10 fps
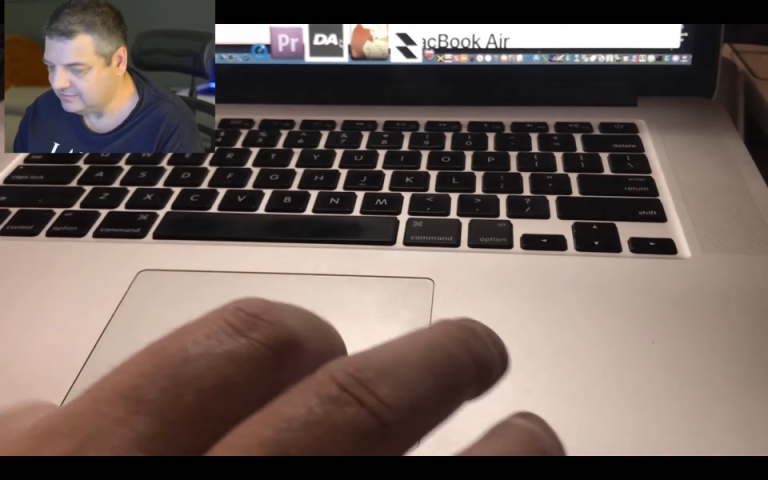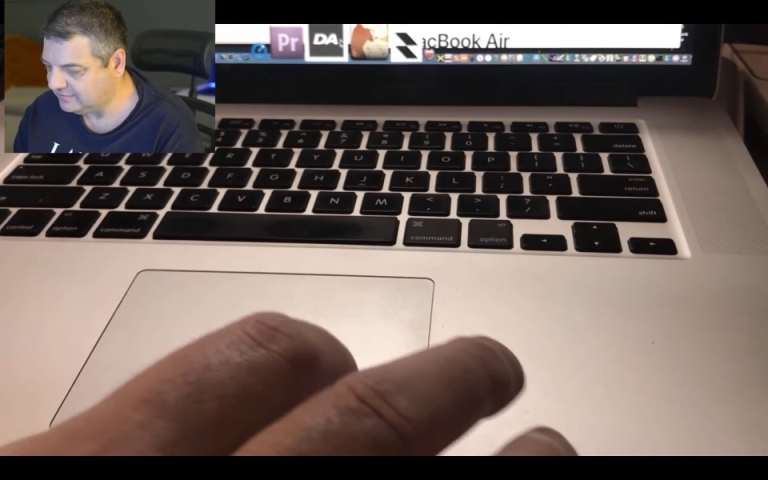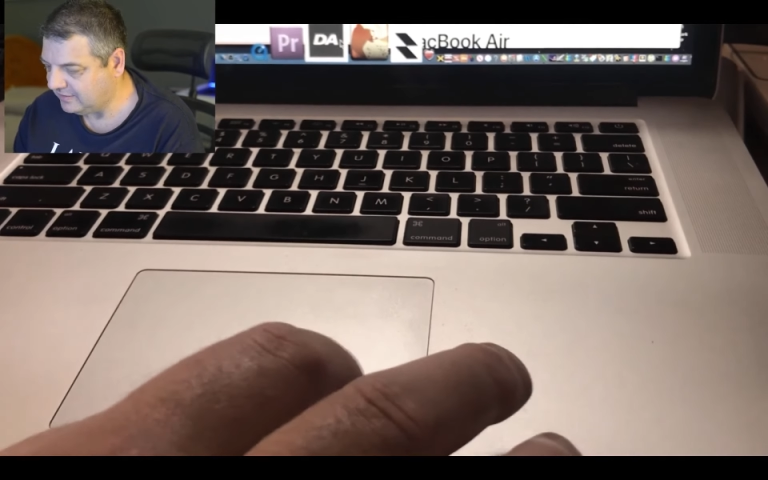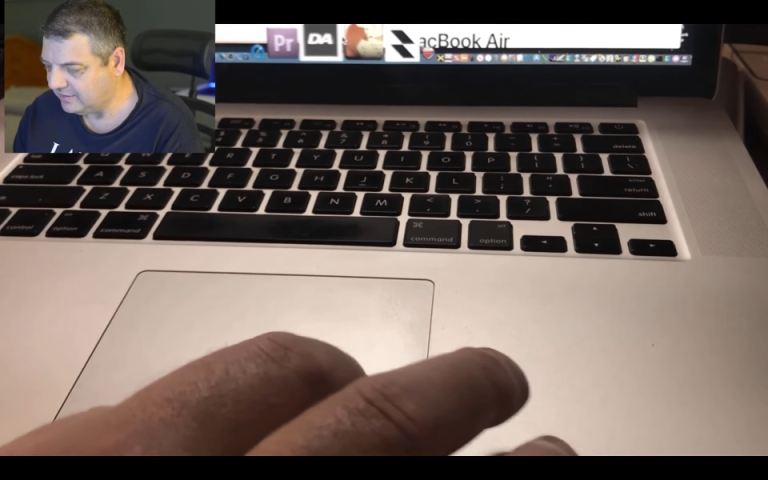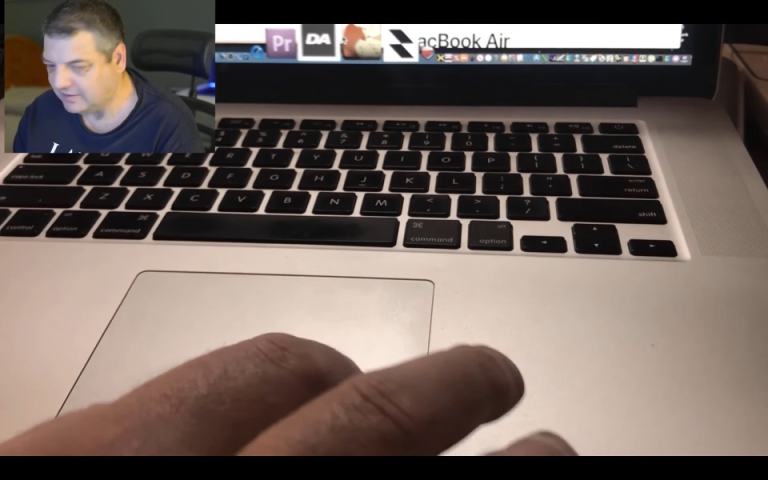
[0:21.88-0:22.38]

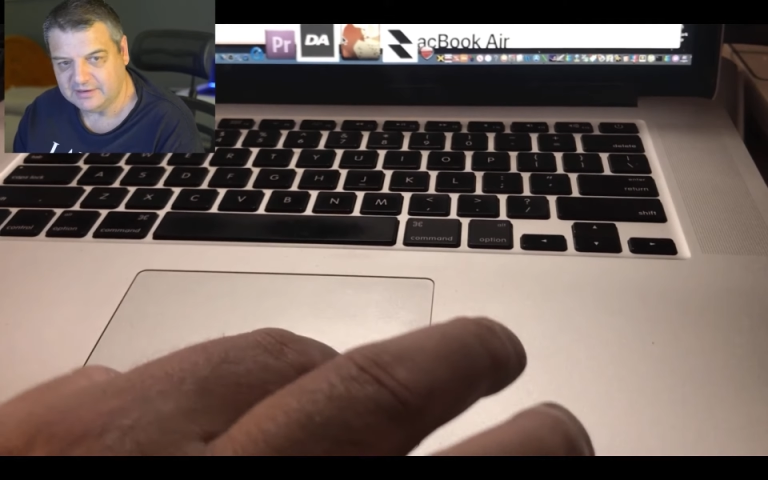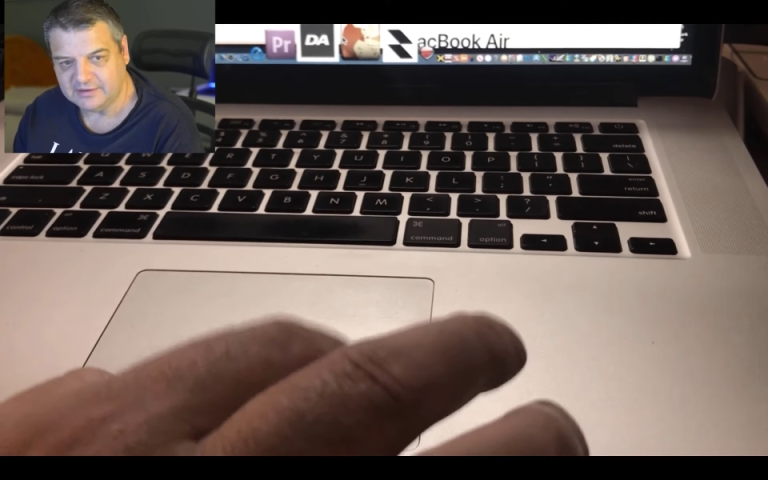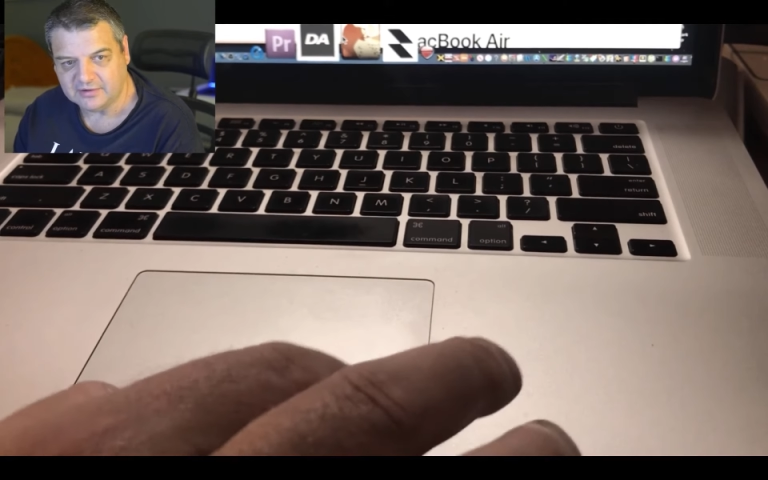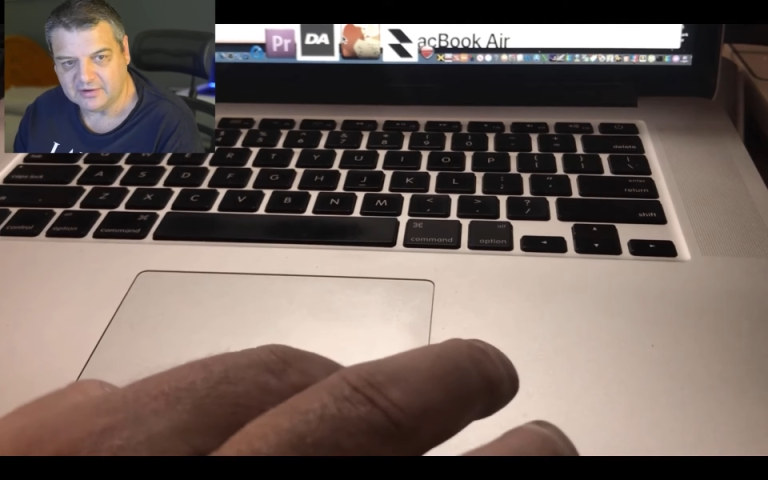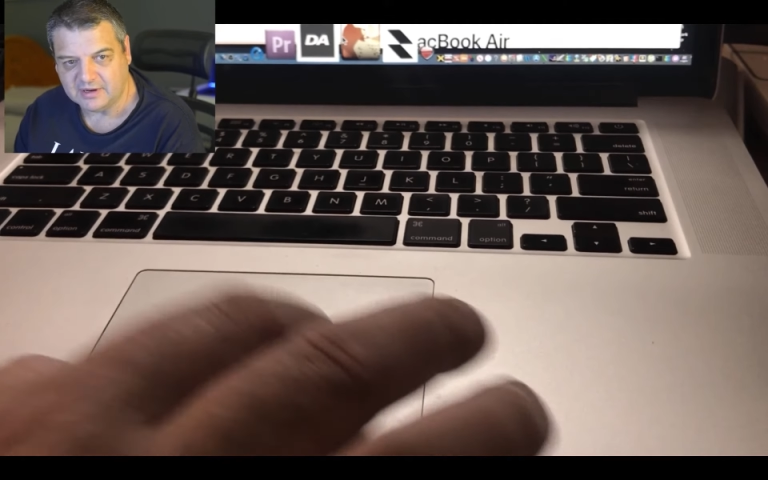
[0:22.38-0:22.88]
So the
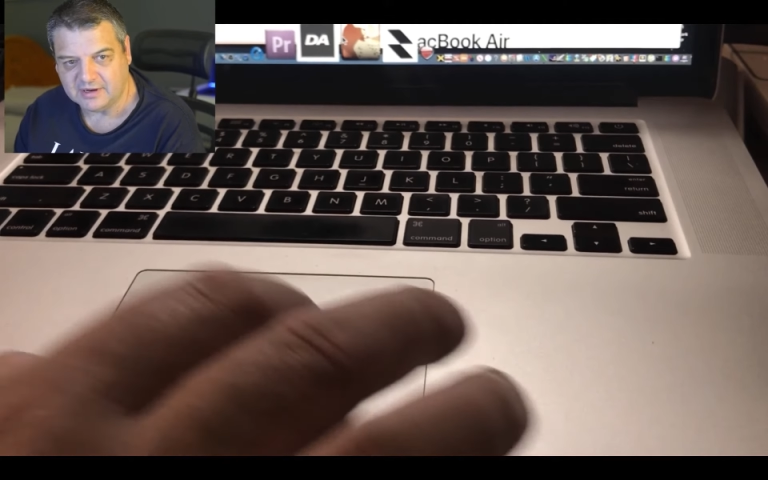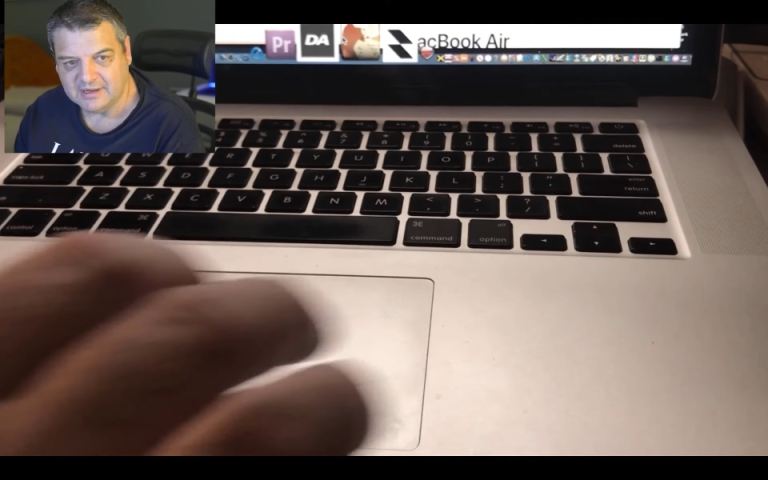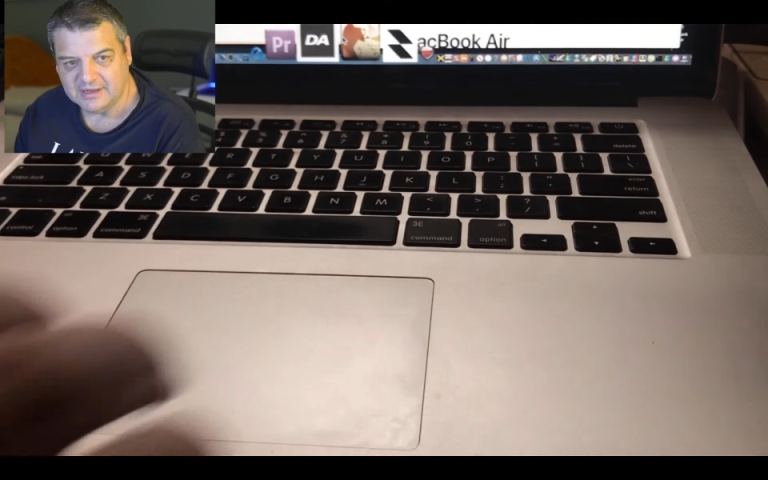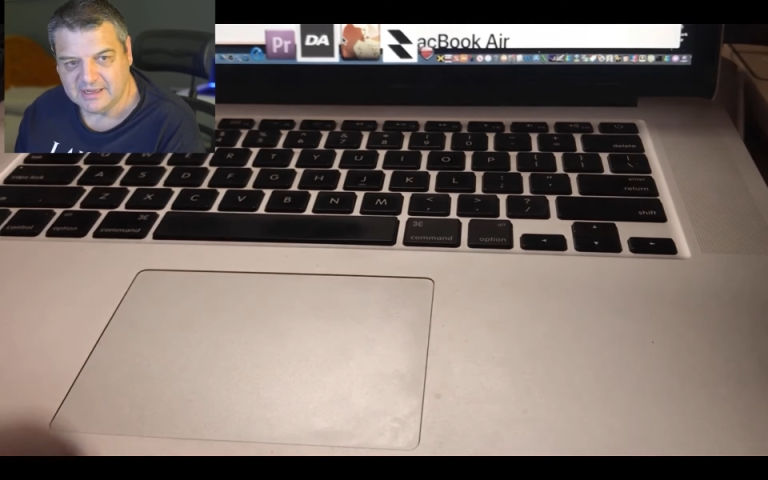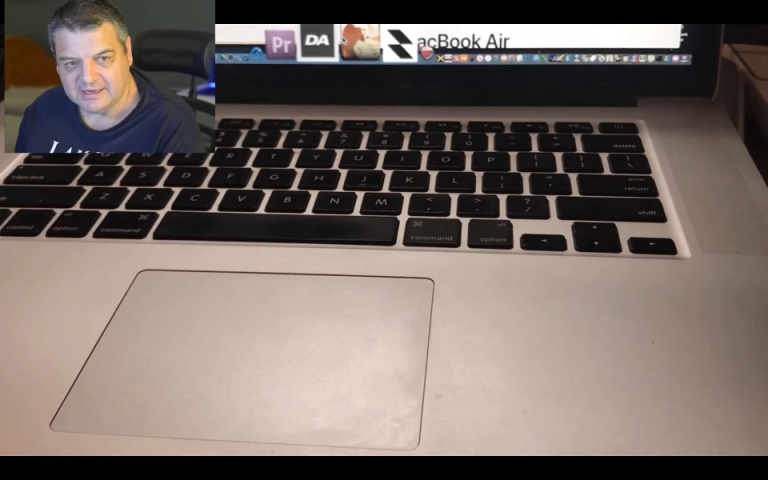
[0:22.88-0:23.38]
click's gone.
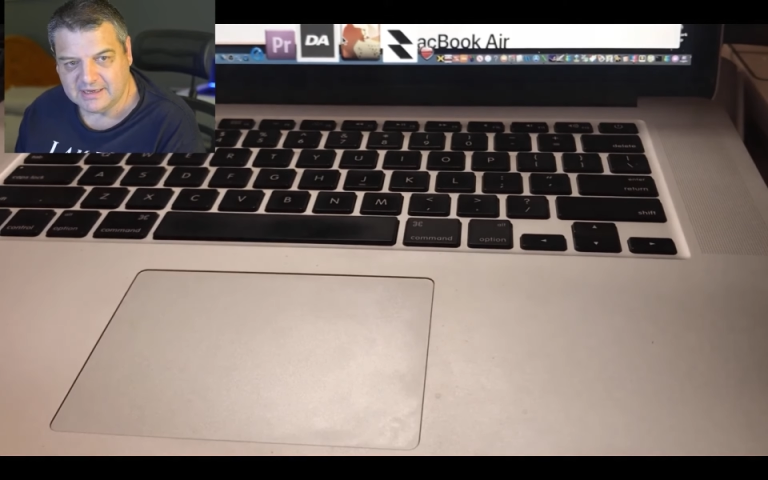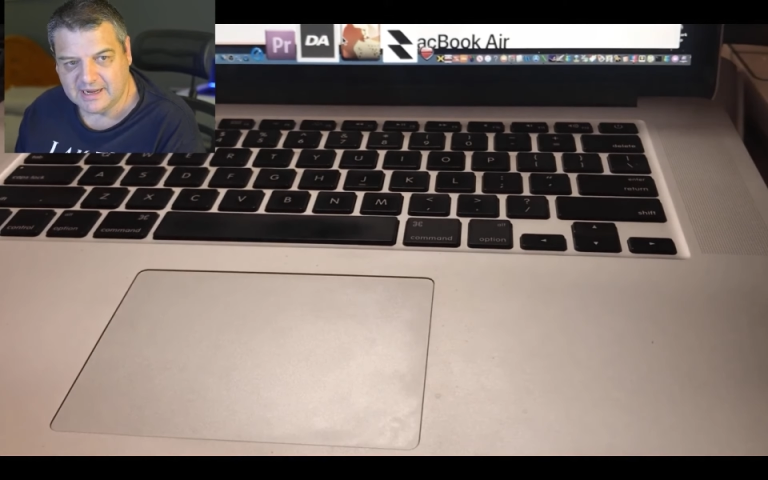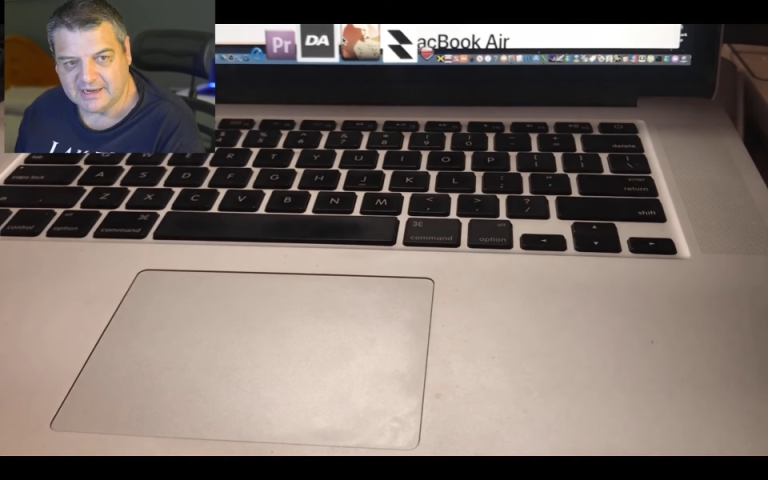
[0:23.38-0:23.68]
Now